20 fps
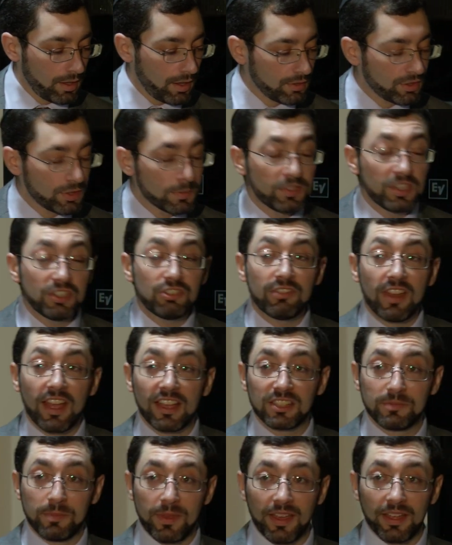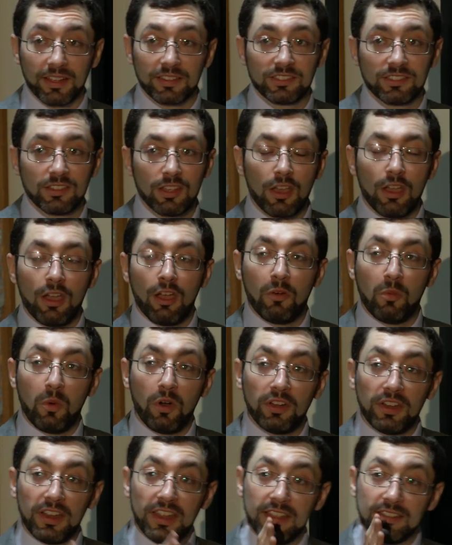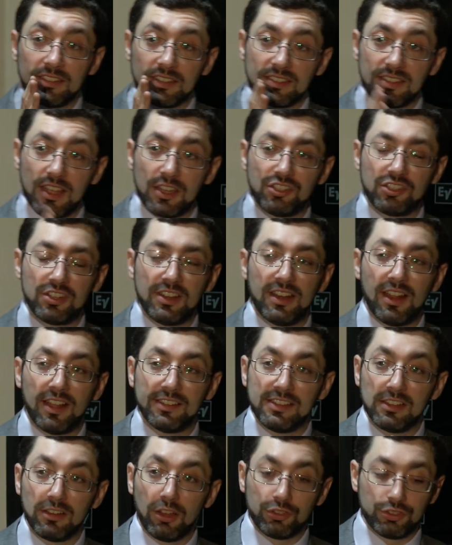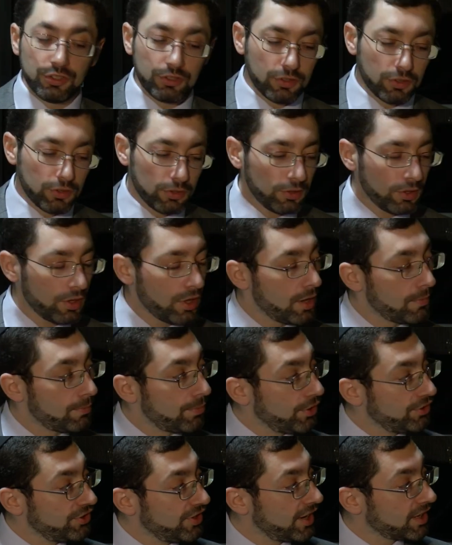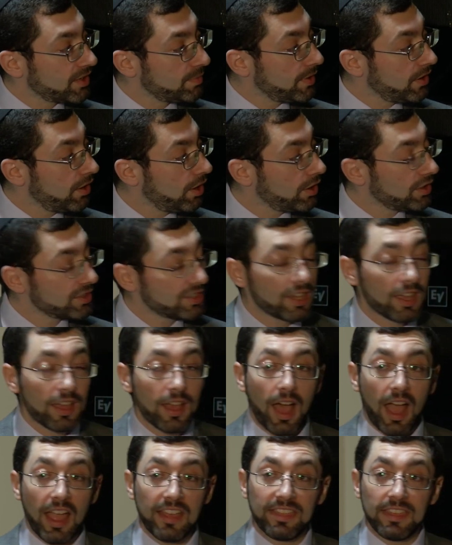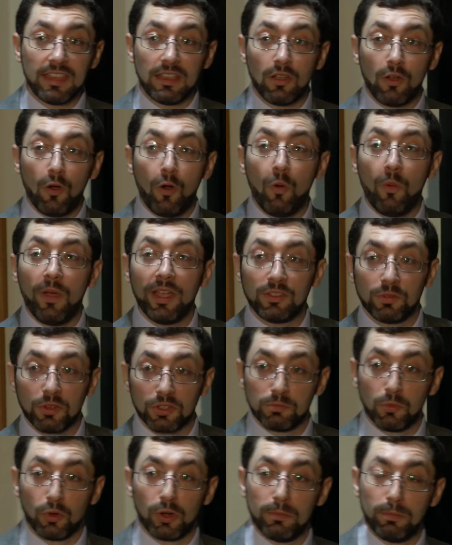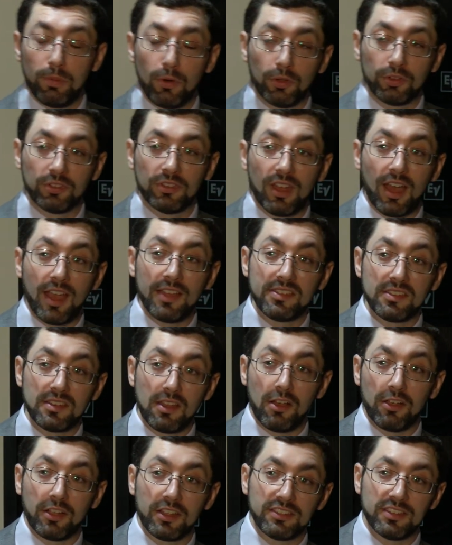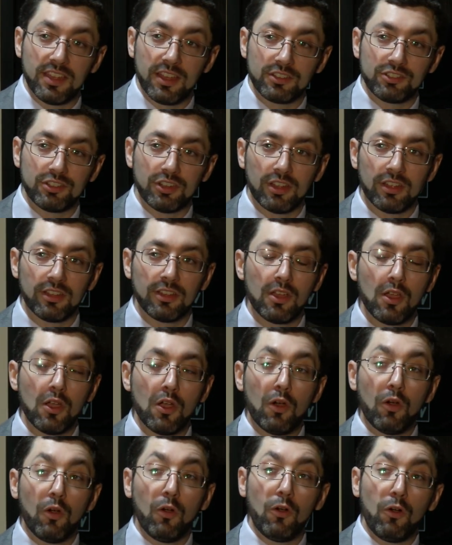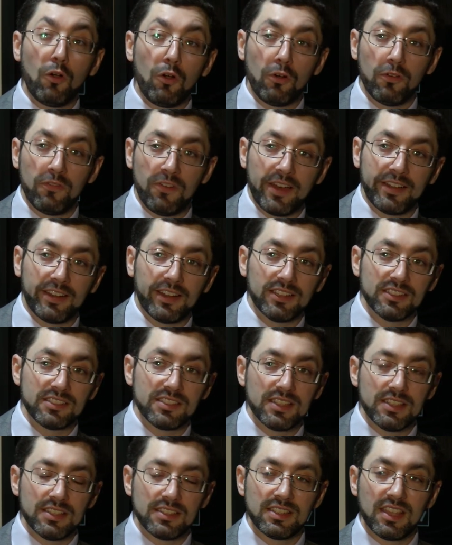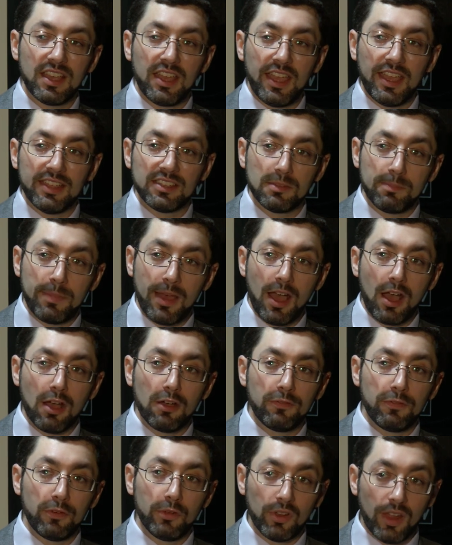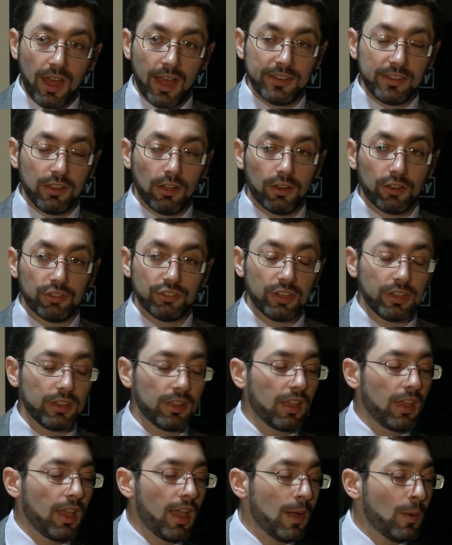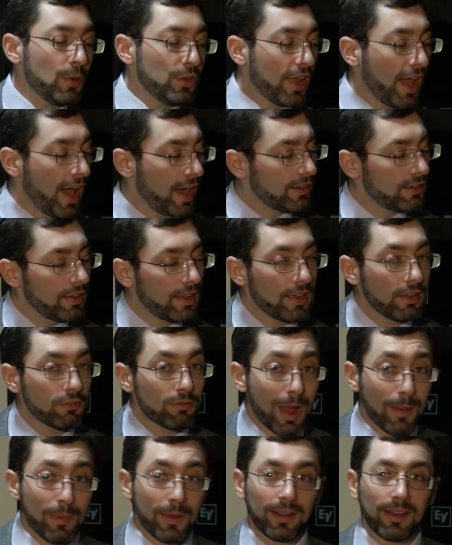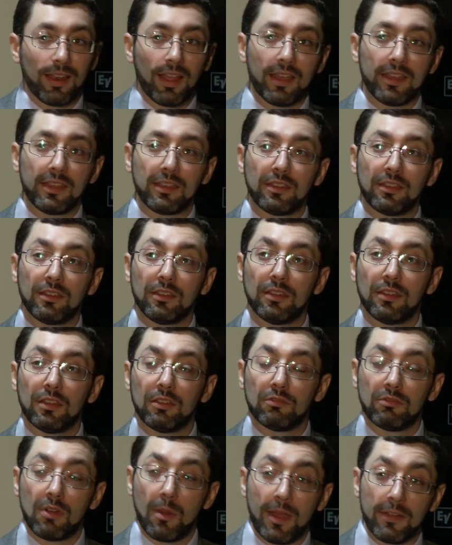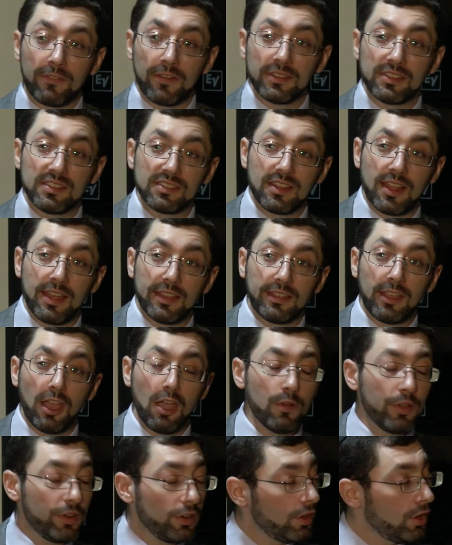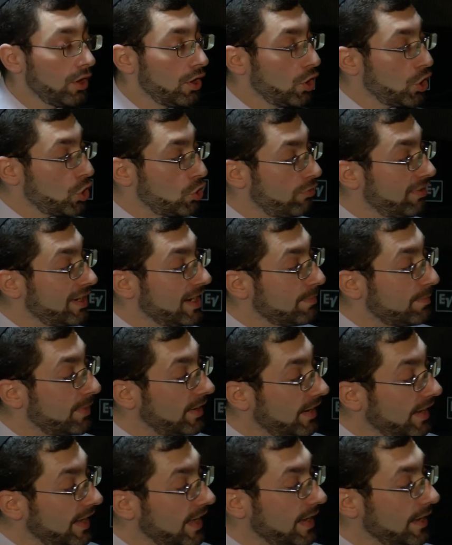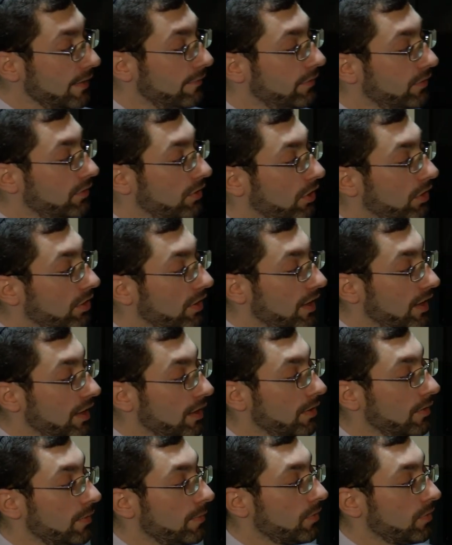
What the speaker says: subsidiary aspects of what is essentially an ideological project, because I think always what's more important, either in architecture or finances, is a powerful ideology. And when you had a rabbi like Rabbi Francis Lyon Cohen, who really believed that the